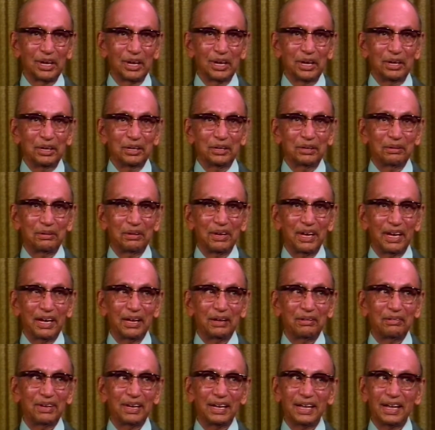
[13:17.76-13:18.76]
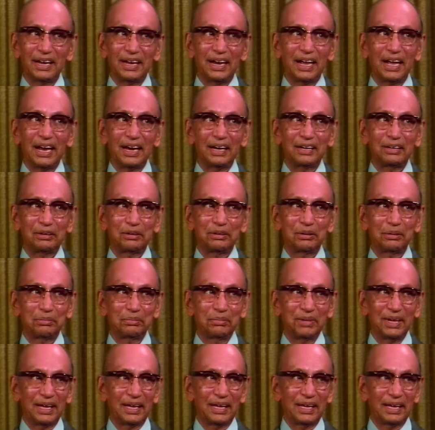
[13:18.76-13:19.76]
So whenever he writes to
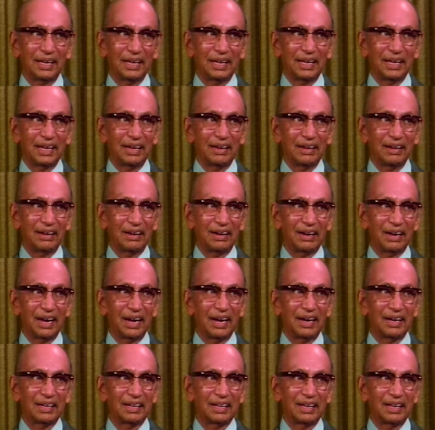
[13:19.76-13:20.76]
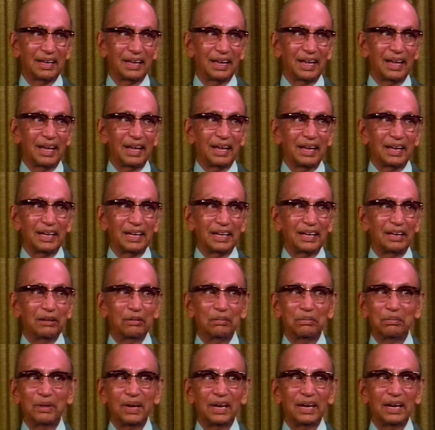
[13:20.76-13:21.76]
me, he writes,
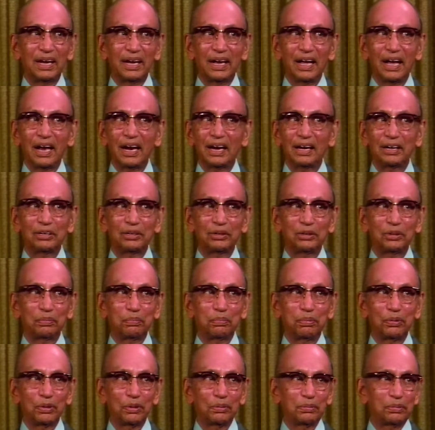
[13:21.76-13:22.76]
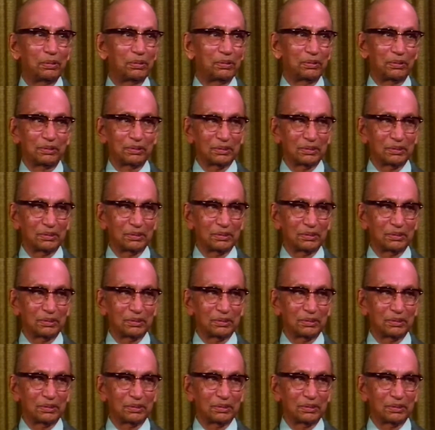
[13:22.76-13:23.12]
give my regards to Prabhu.